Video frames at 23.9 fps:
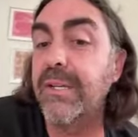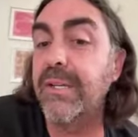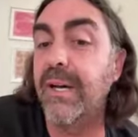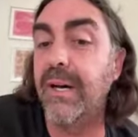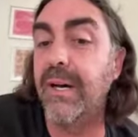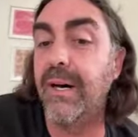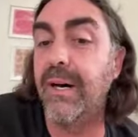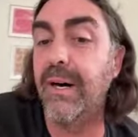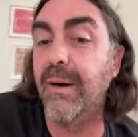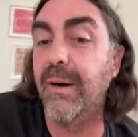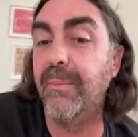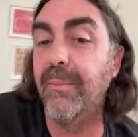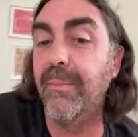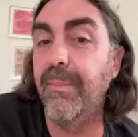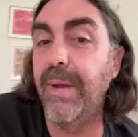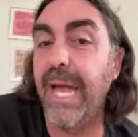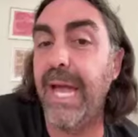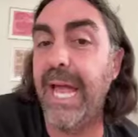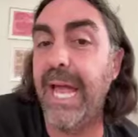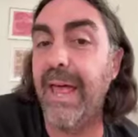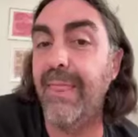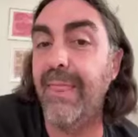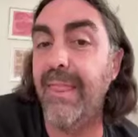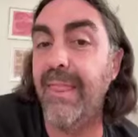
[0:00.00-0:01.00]
And
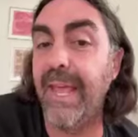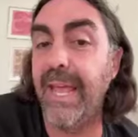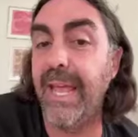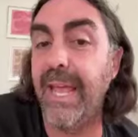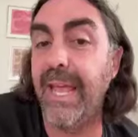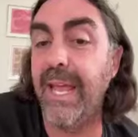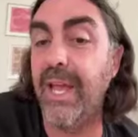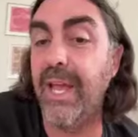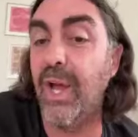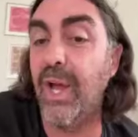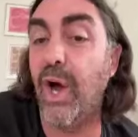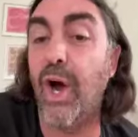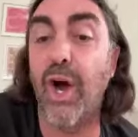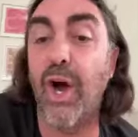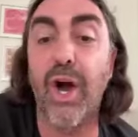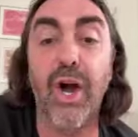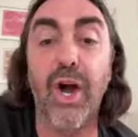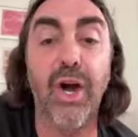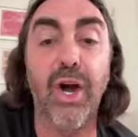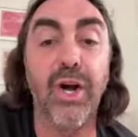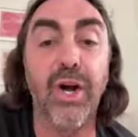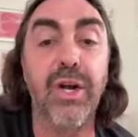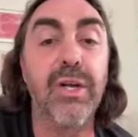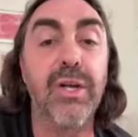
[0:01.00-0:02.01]
they
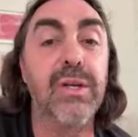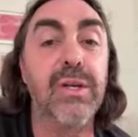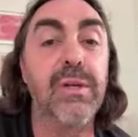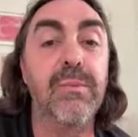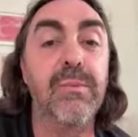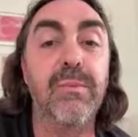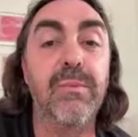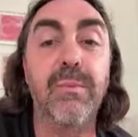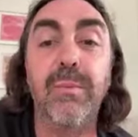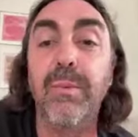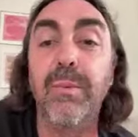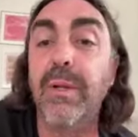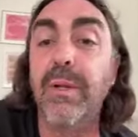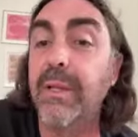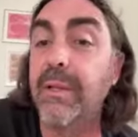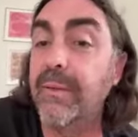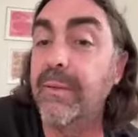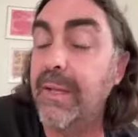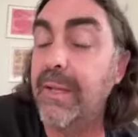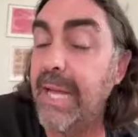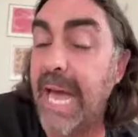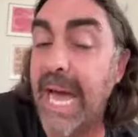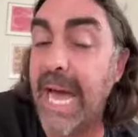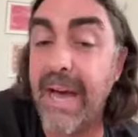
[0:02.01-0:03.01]
are
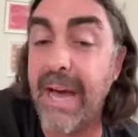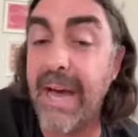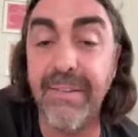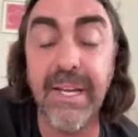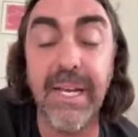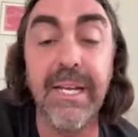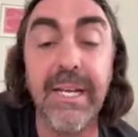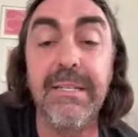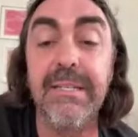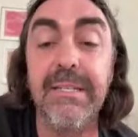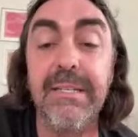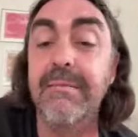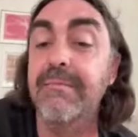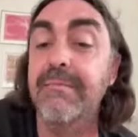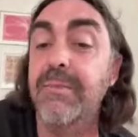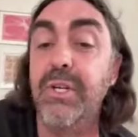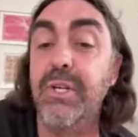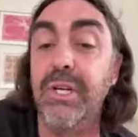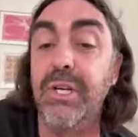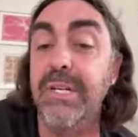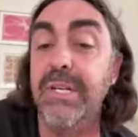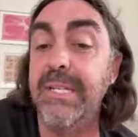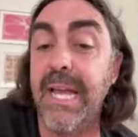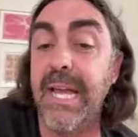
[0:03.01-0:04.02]
having a
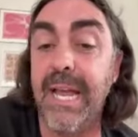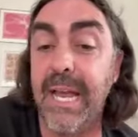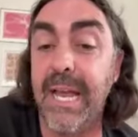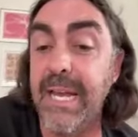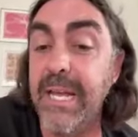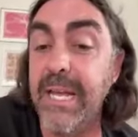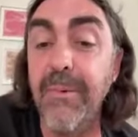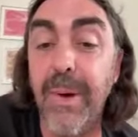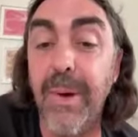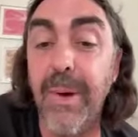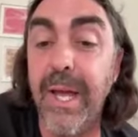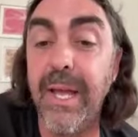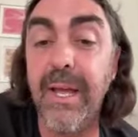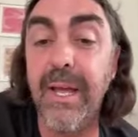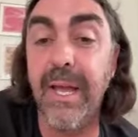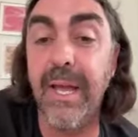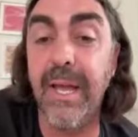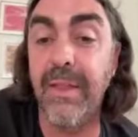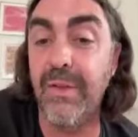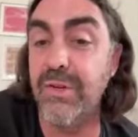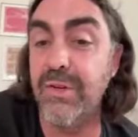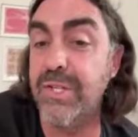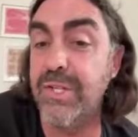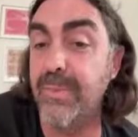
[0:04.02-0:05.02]
good day anyway, and they're